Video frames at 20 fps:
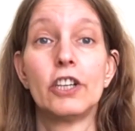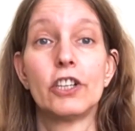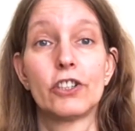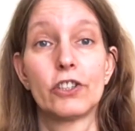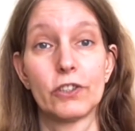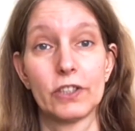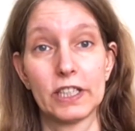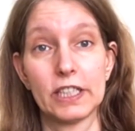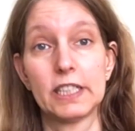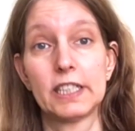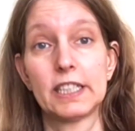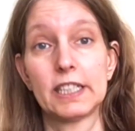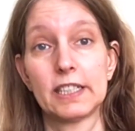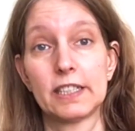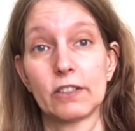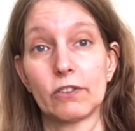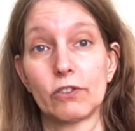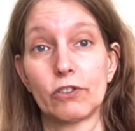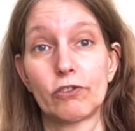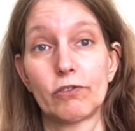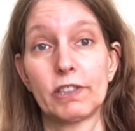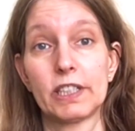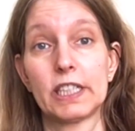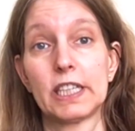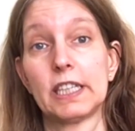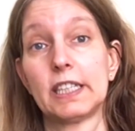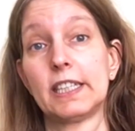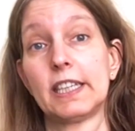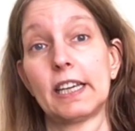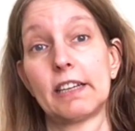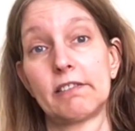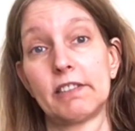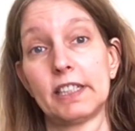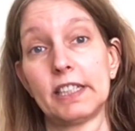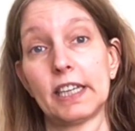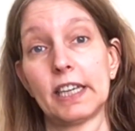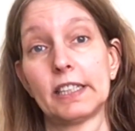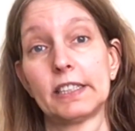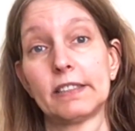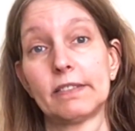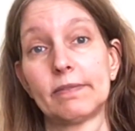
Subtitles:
to eat it or drink it there and then.